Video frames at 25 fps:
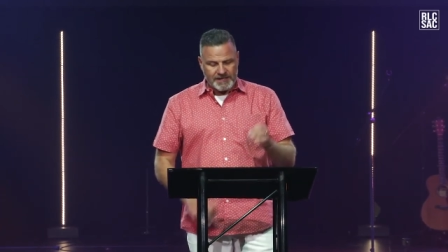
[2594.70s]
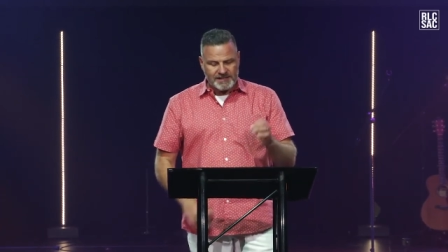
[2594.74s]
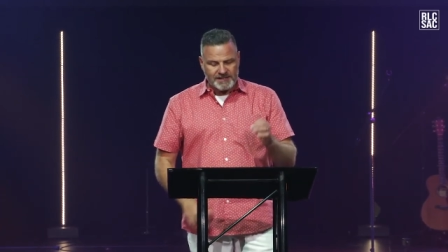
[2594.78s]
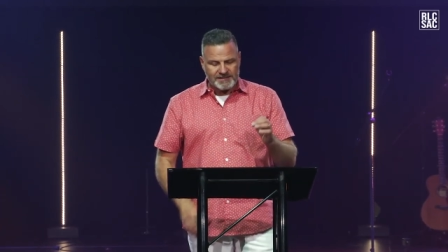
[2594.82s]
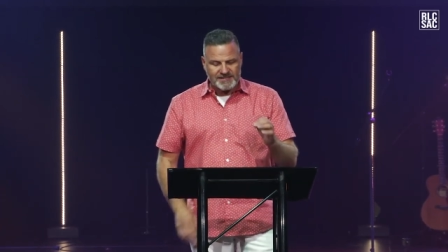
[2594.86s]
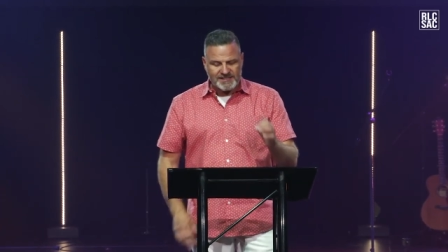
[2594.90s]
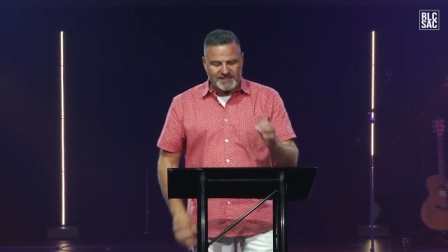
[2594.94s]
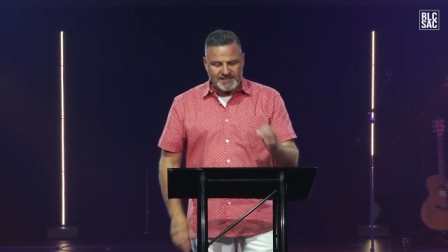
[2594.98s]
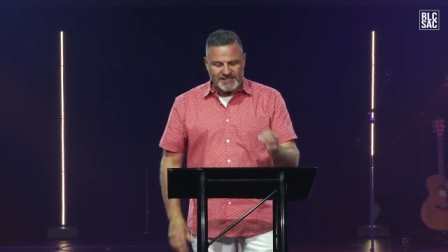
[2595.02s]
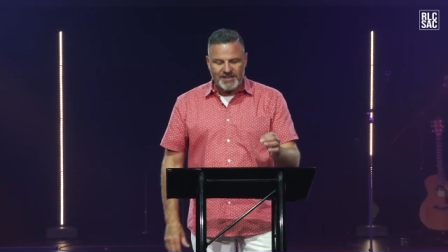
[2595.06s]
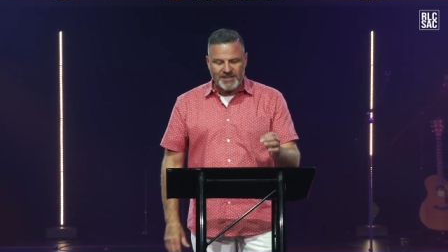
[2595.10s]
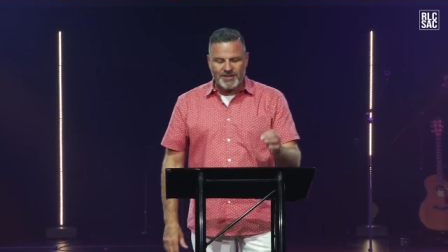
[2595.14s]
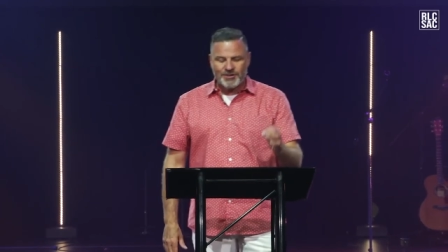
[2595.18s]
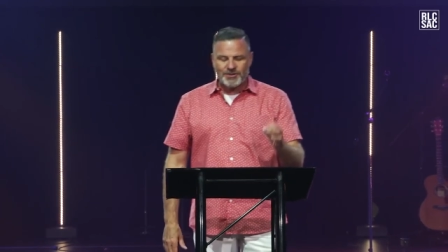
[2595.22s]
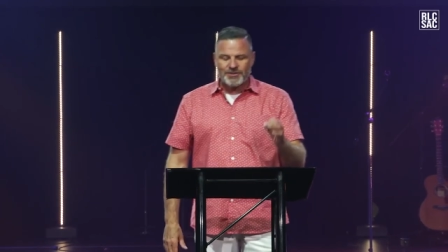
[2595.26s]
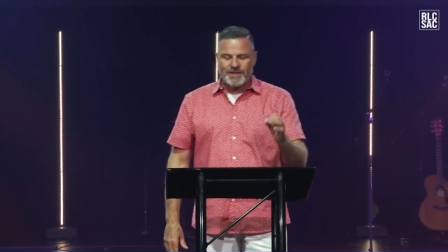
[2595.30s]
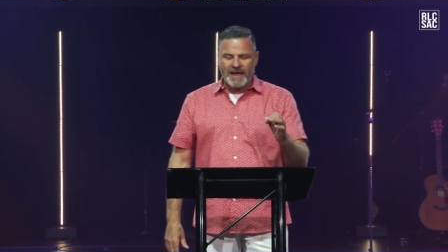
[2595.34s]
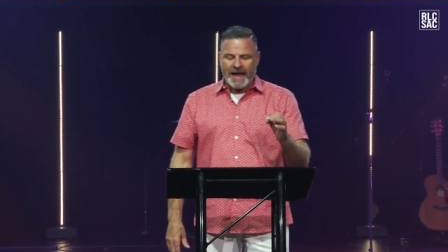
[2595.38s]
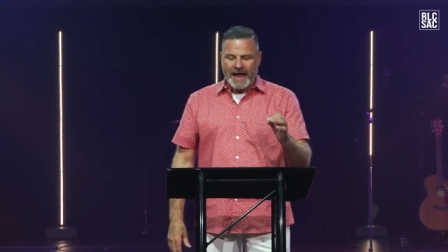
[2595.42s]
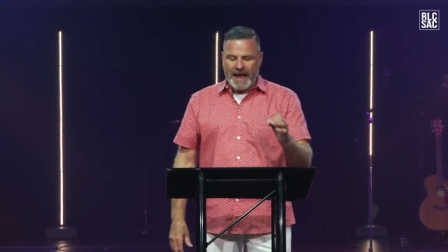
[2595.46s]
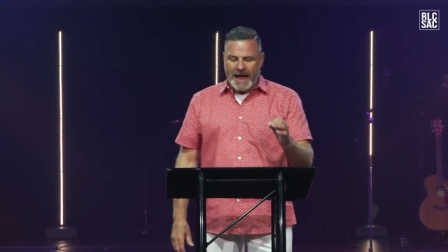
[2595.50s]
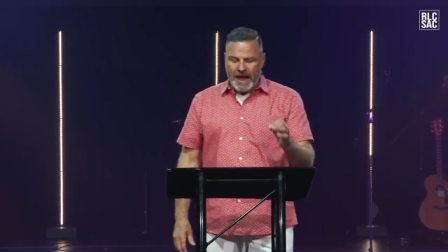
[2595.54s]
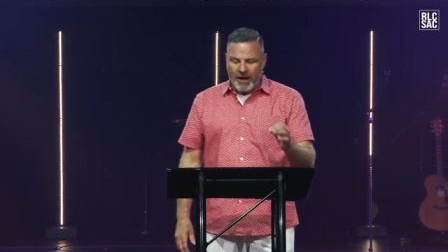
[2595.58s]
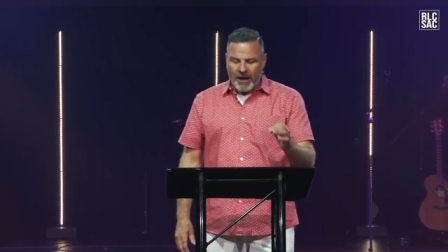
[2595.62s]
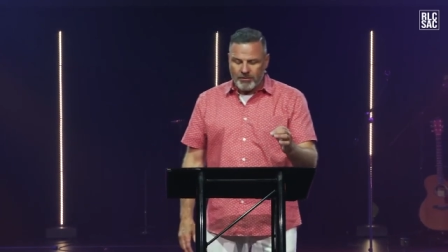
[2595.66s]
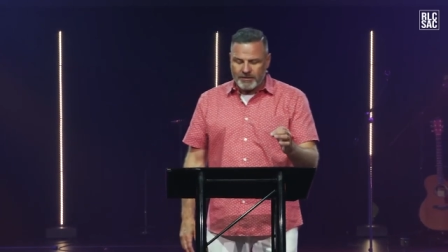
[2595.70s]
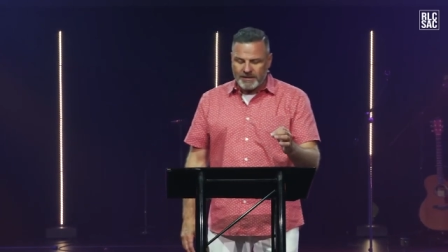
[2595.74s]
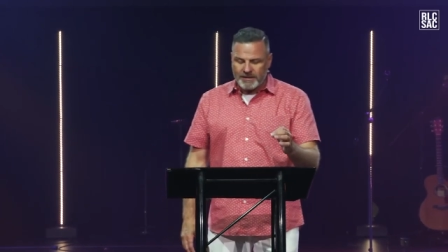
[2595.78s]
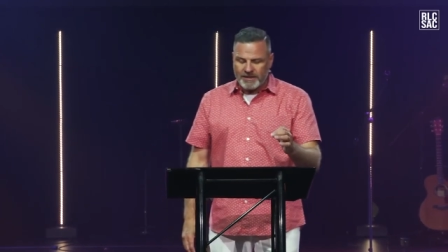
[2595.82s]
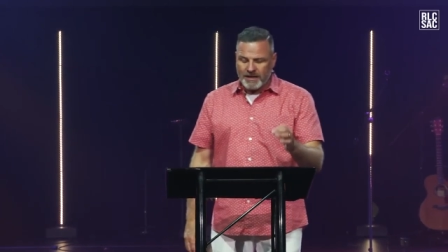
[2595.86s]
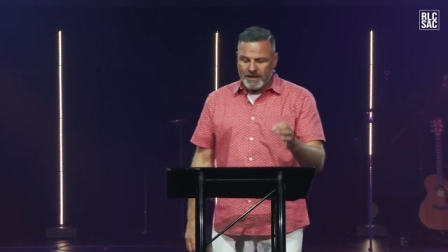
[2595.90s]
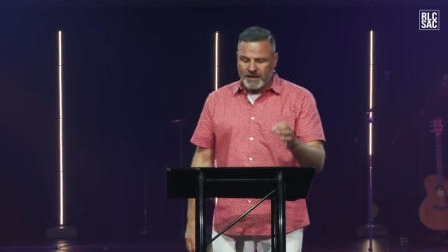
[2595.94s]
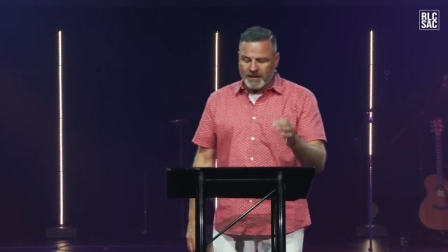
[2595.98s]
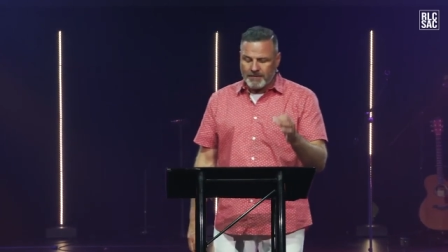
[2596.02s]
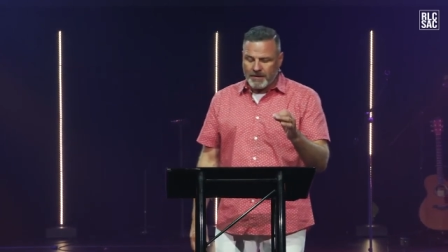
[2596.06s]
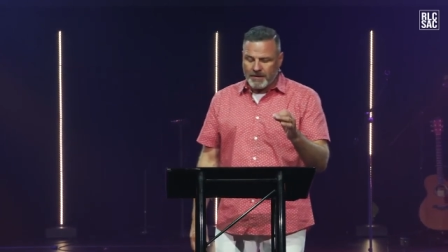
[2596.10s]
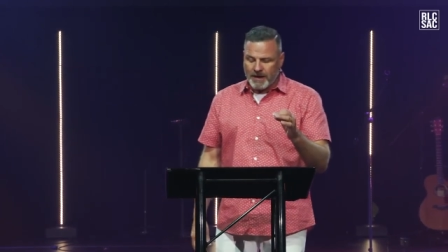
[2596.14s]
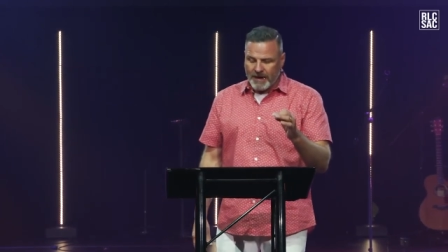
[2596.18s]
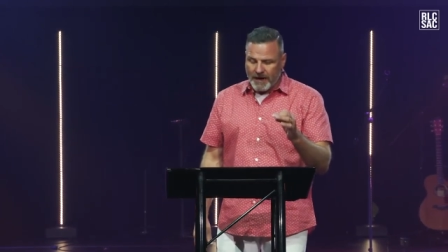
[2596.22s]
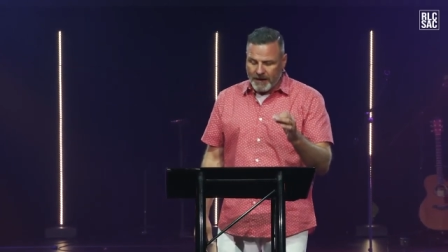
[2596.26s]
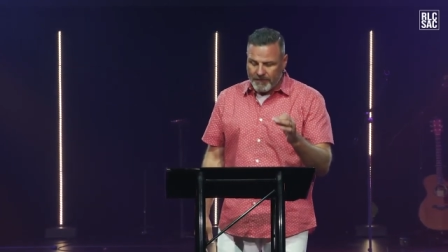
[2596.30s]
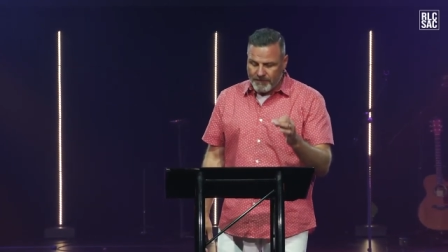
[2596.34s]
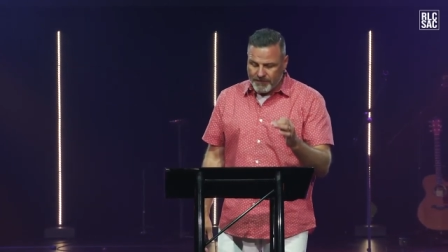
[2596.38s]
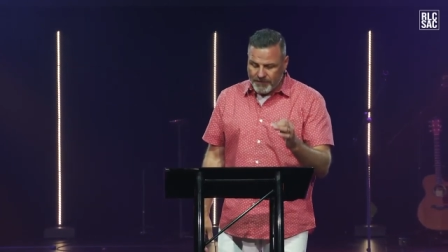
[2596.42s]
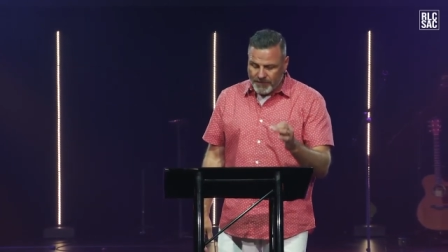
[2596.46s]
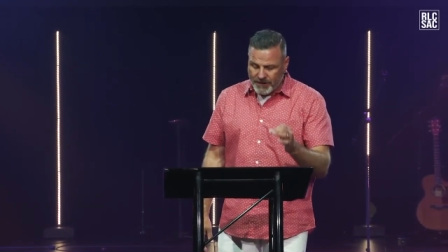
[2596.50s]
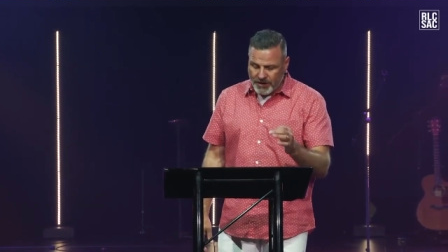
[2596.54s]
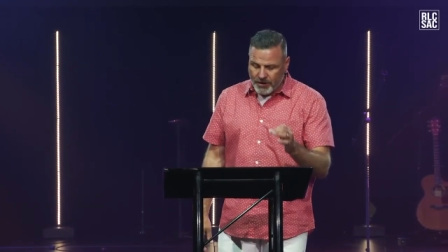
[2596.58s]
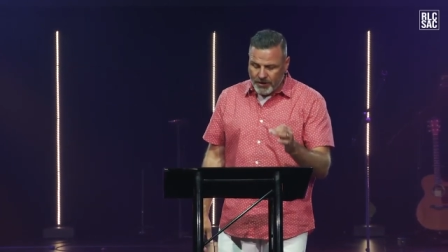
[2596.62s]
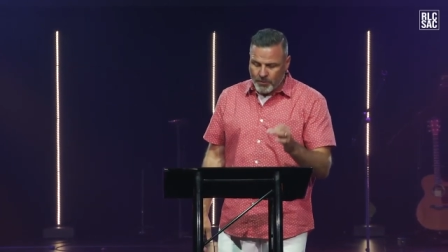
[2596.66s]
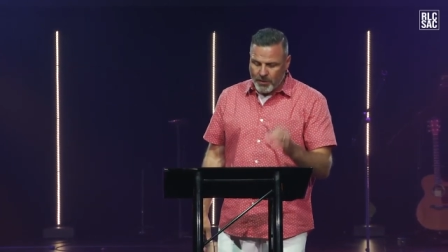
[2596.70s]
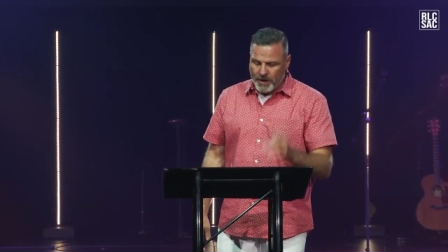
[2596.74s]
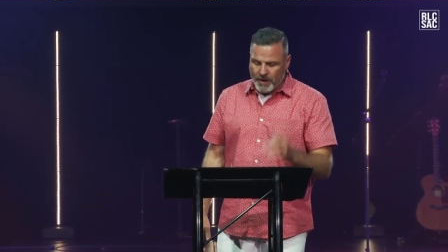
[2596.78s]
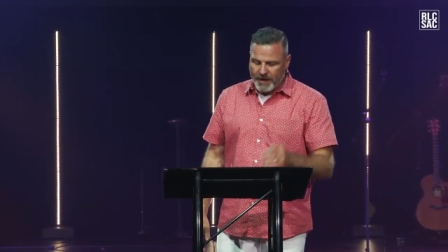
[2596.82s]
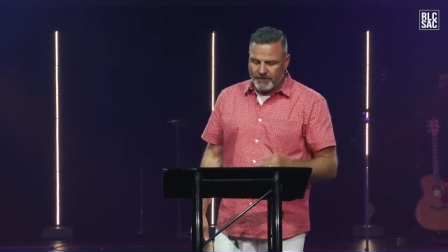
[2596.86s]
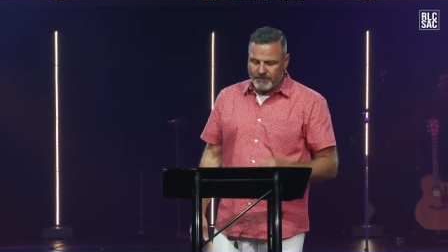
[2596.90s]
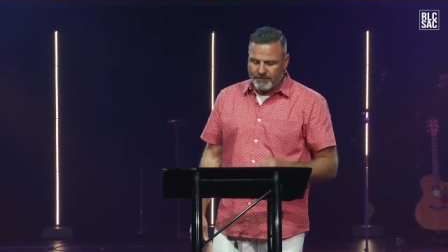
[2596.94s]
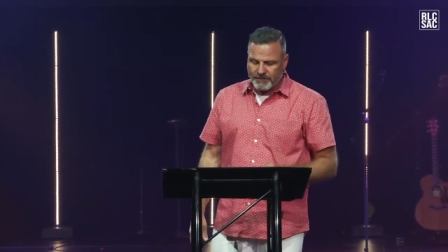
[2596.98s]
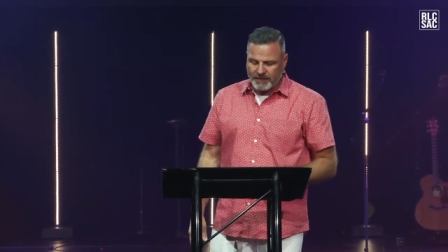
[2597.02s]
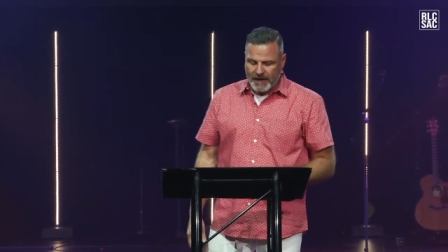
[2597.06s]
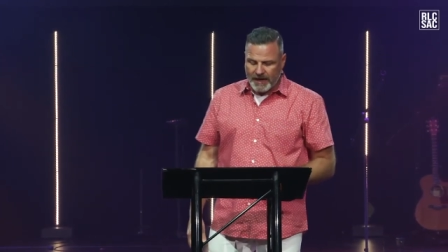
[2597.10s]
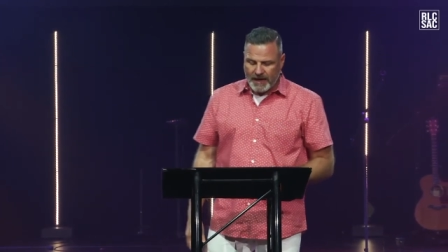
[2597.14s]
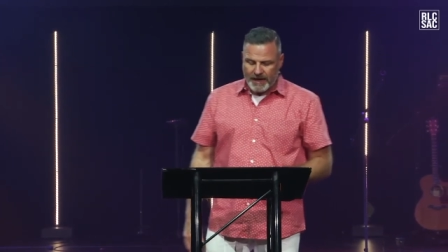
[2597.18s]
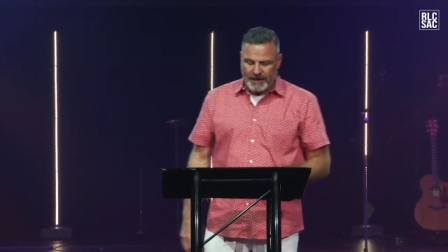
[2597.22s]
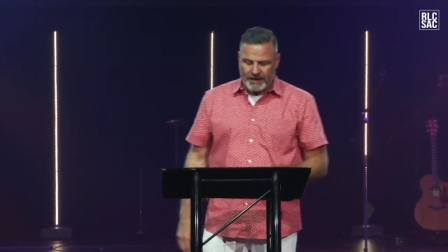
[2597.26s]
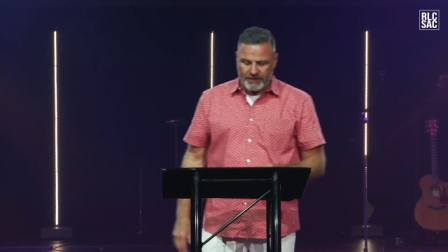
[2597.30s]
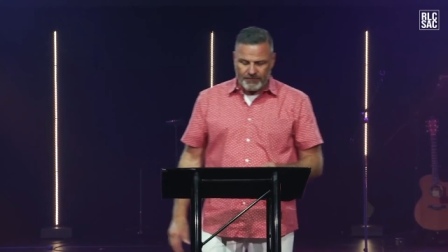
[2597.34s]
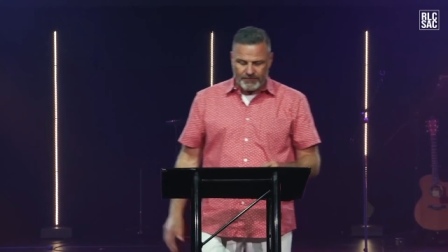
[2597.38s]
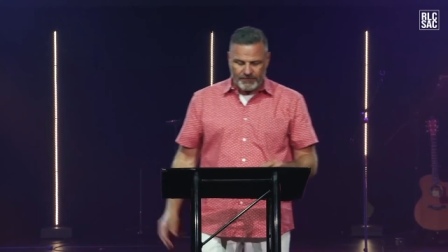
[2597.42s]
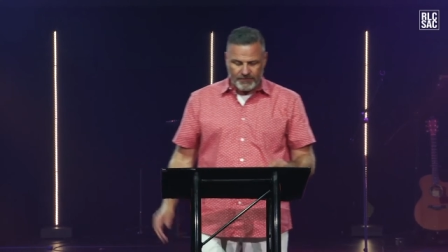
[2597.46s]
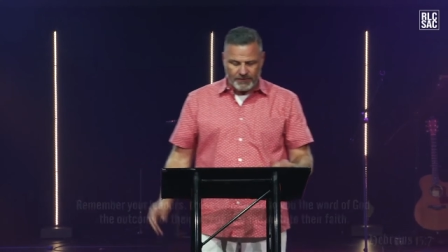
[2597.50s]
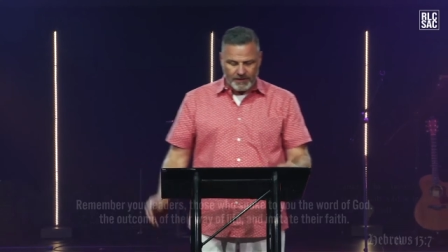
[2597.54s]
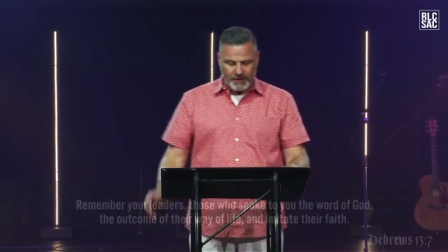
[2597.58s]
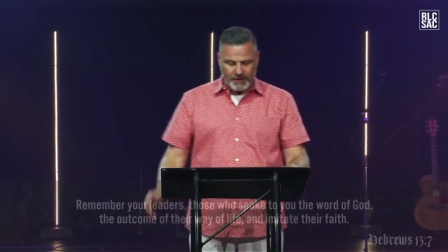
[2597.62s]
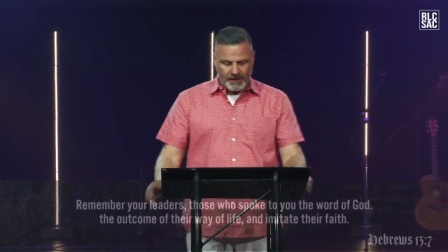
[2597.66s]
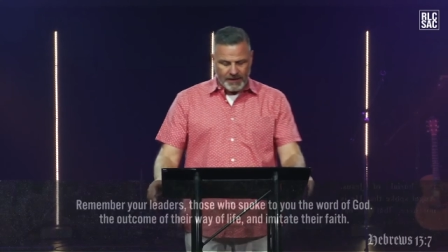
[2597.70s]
Consider the outcome of their way of life